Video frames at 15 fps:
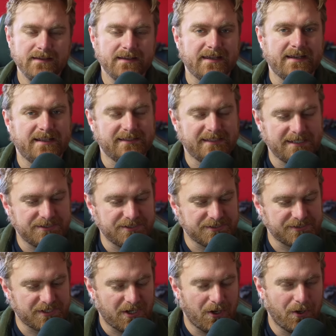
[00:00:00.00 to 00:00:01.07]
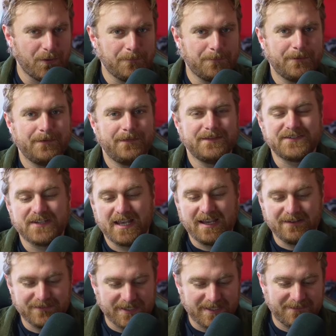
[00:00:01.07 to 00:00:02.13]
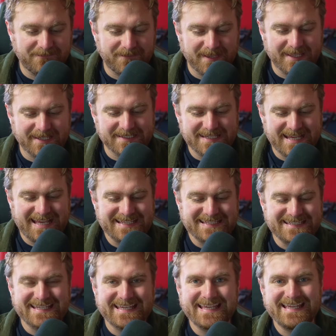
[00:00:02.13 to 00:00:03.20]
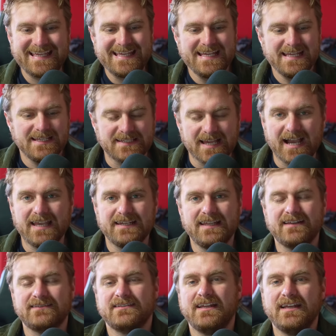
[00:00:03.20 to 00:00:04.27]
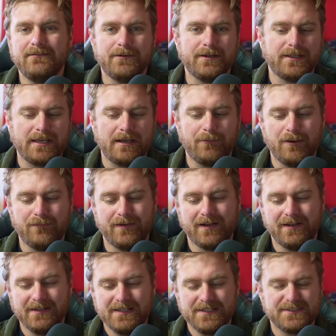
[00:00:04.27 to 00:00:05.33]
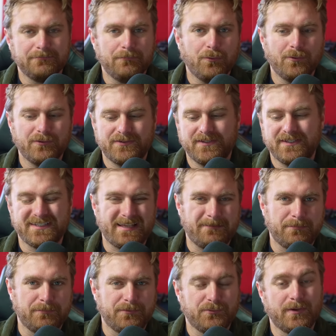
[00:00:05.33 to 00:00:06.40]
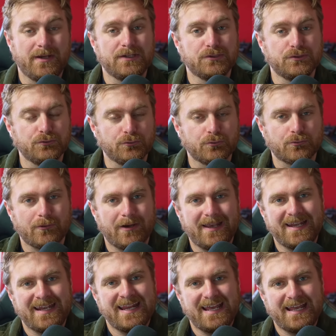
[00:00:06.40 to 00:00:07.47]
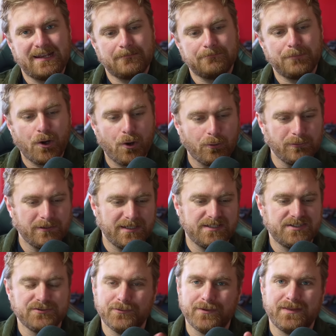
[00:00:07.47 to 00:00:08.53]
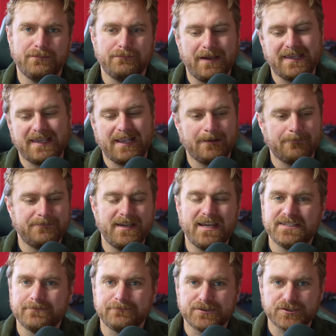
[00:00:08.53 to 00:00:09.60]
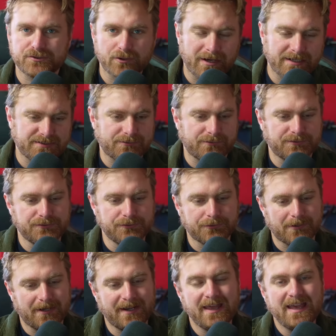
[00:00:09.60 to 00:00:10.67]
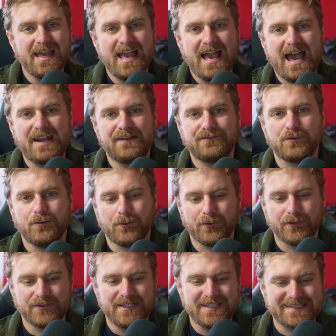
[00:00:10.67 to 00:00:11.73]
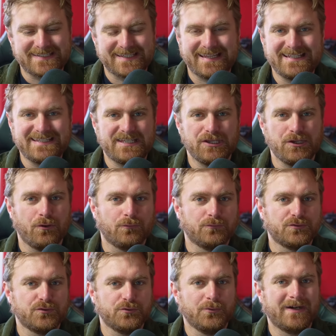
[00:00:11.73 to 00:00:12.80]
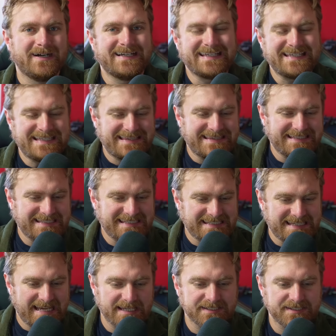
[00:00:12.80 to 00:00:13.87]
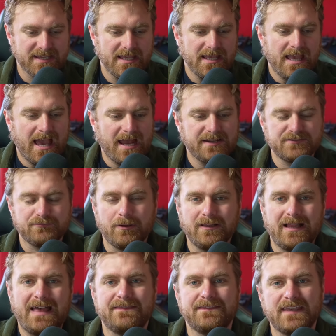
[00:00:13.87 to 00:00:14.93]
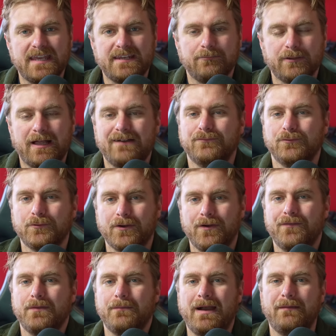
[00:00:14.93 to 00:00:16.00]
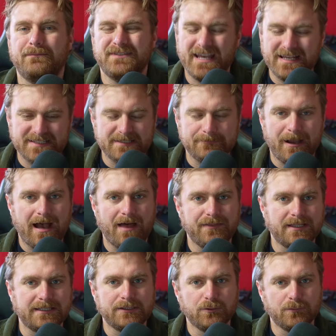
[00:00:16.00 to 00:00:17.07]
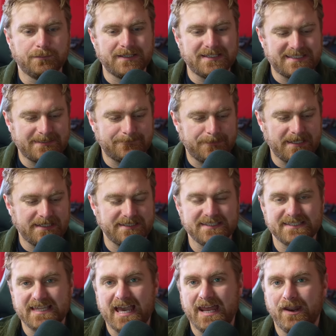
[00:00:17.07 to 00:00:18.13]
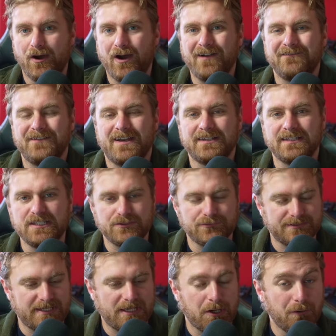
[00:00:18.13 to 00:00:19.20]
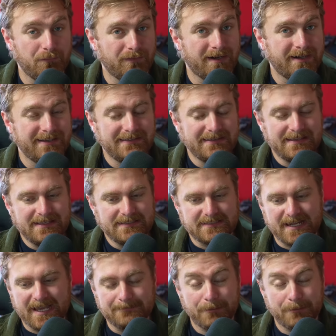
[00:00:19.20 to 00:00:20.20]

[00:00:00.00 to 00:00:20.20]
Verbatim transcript: G'day, legends. I hope that you're having a fantastic day. Now, today we're going to go over some more that has happened between Ukraine and Poland and sort of the making up there, some strikes across Ukraine, and of course, Zelensky on tour in the States. And as well, at the end, we'll have a look over the maps and some other little bits and pieces that I found interesting over today.